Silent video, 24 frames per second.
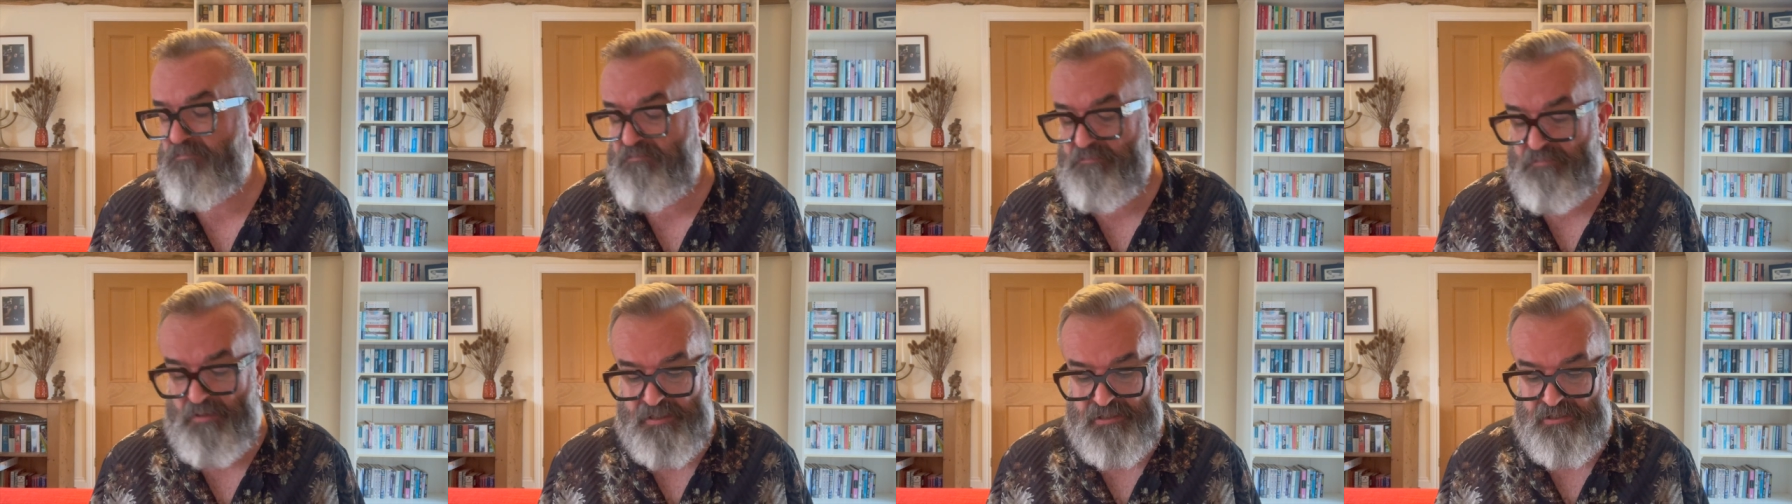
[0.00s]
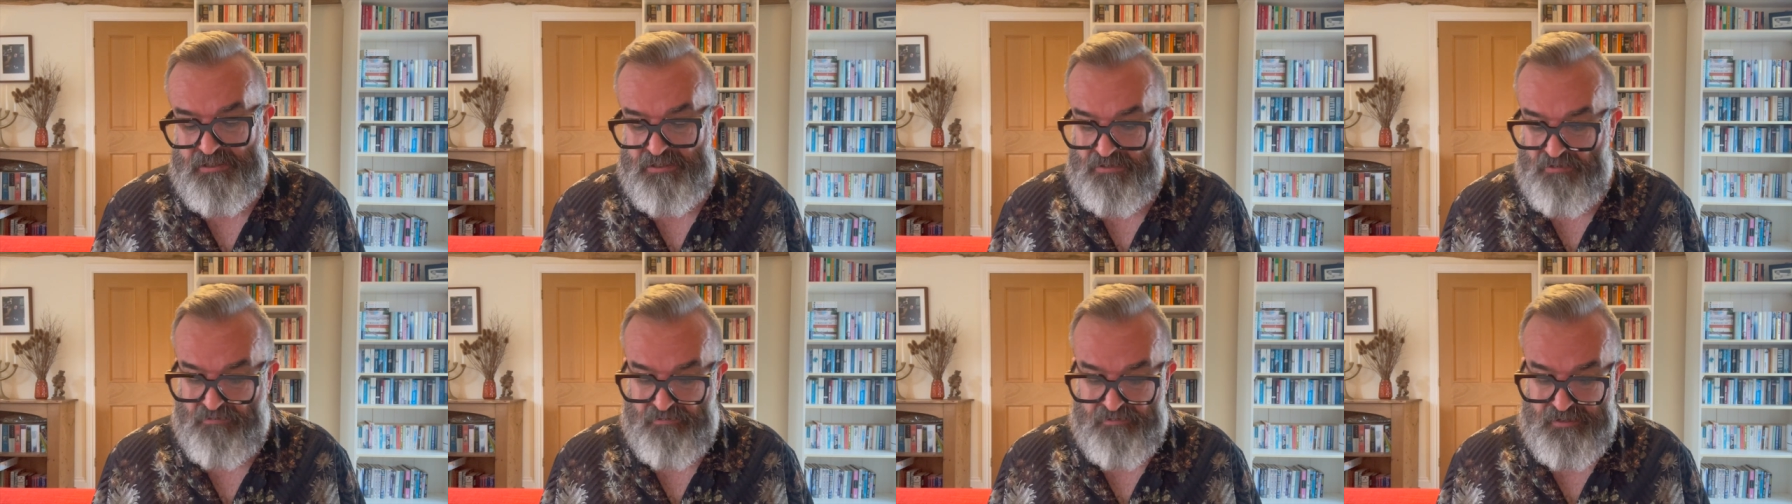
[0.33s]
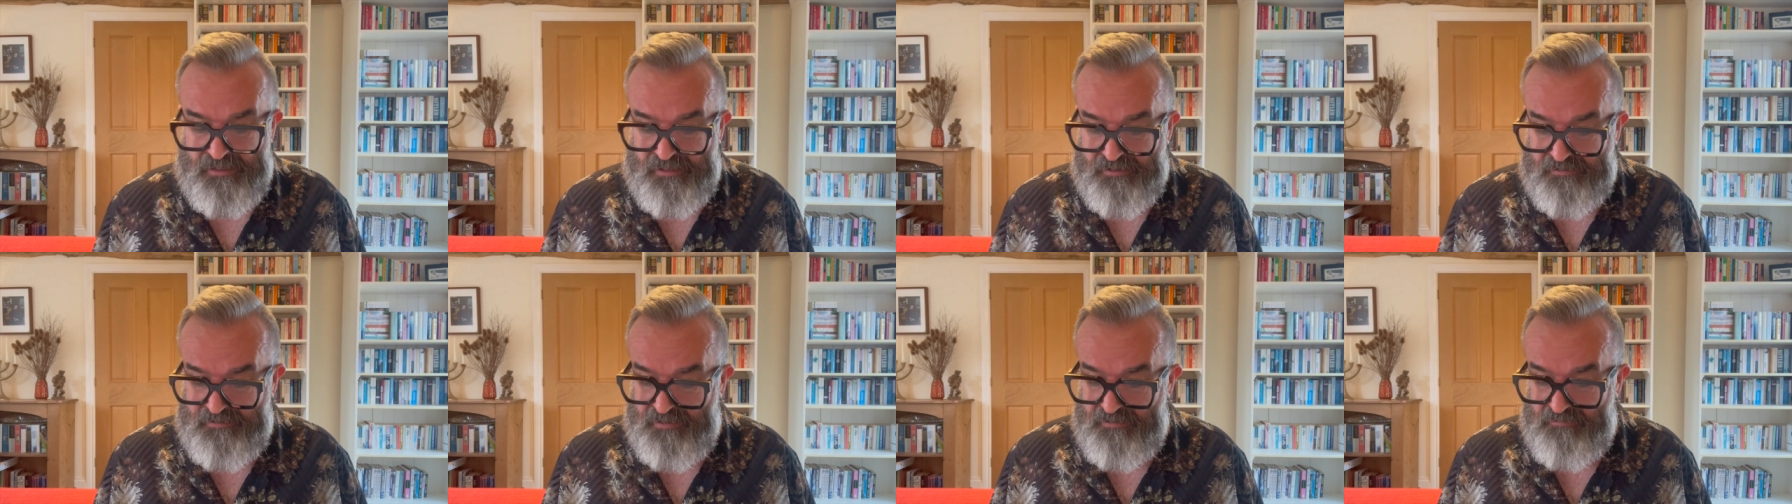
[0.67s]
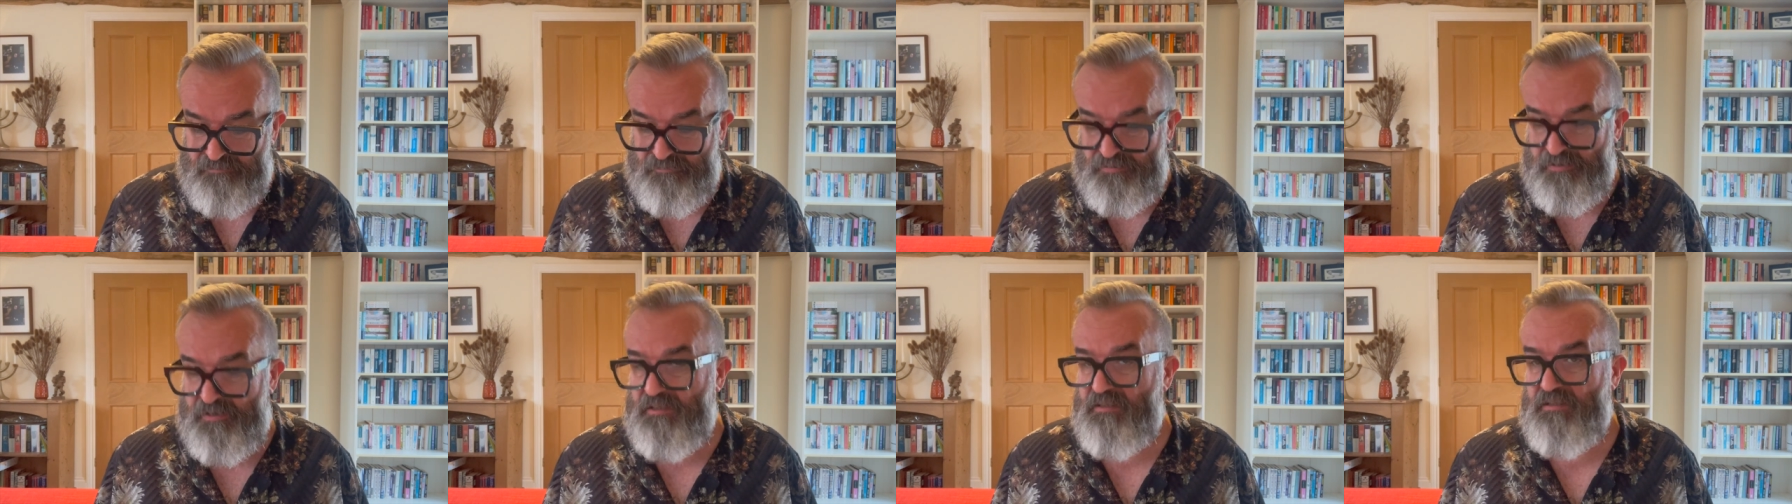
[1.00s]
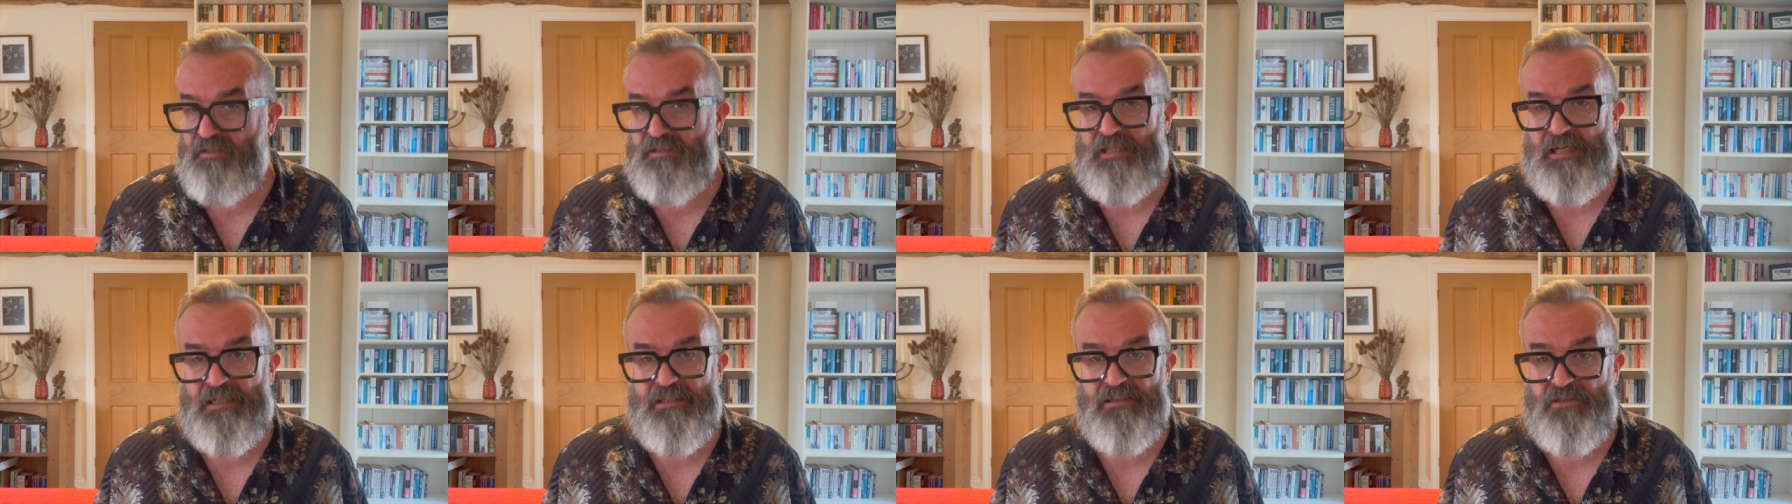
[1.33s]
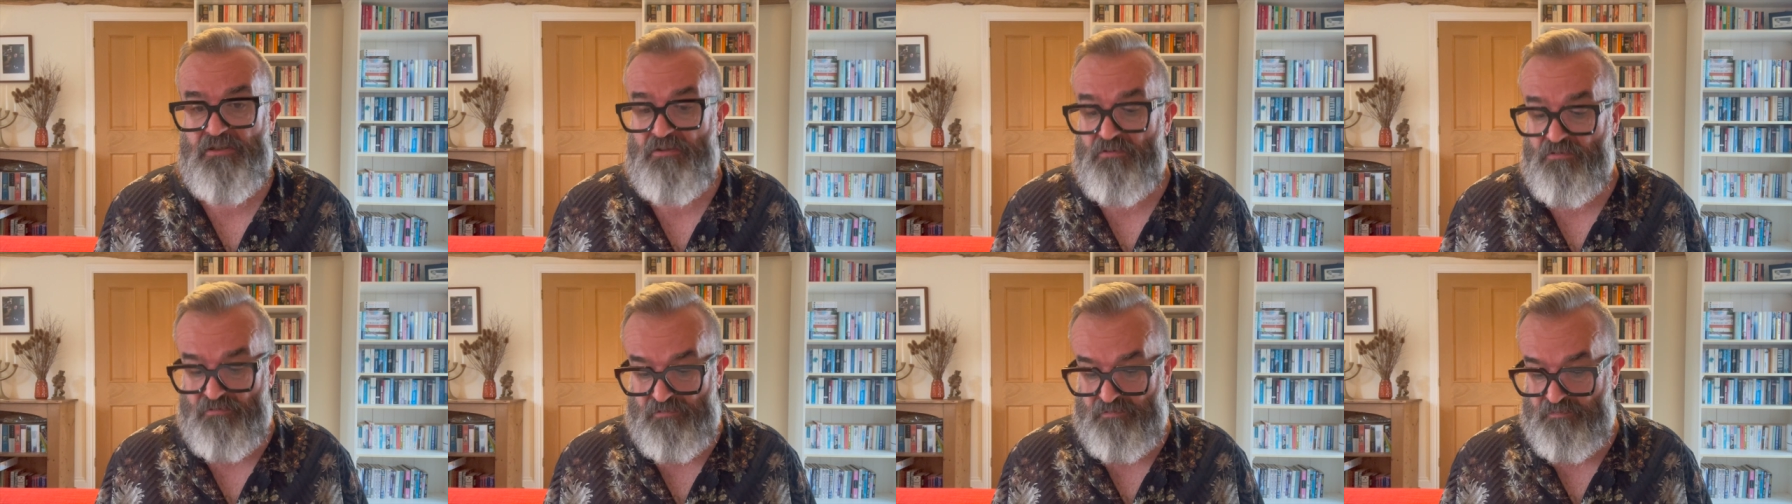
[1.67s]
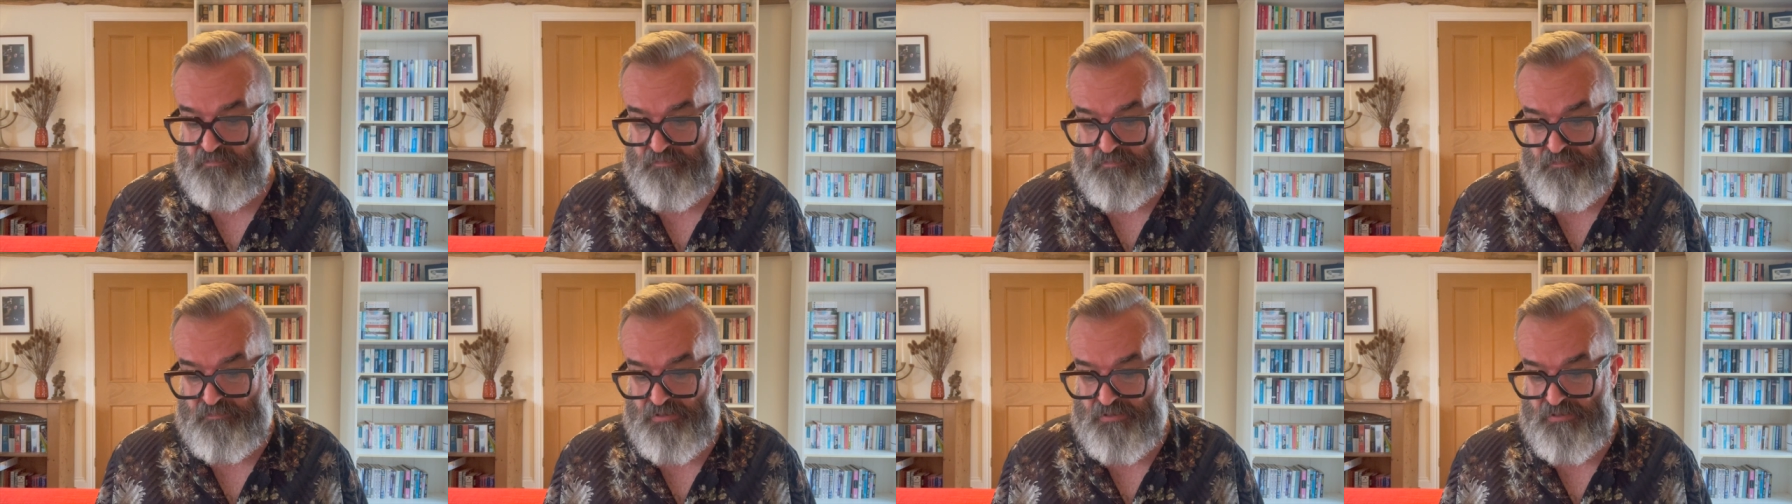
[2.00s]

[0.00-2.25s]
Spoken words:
based on nothing, but that's your